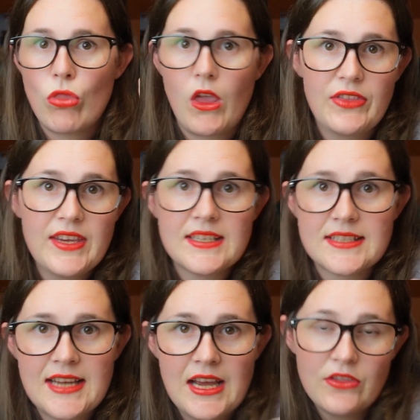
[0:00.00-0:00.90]
this,
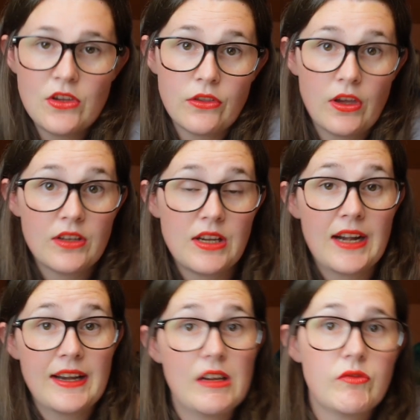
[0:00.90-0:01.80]
that and the other.
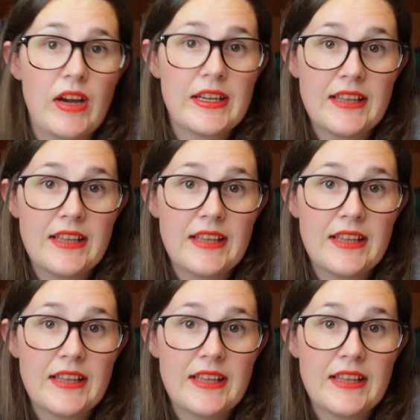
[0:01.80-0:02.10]
And I find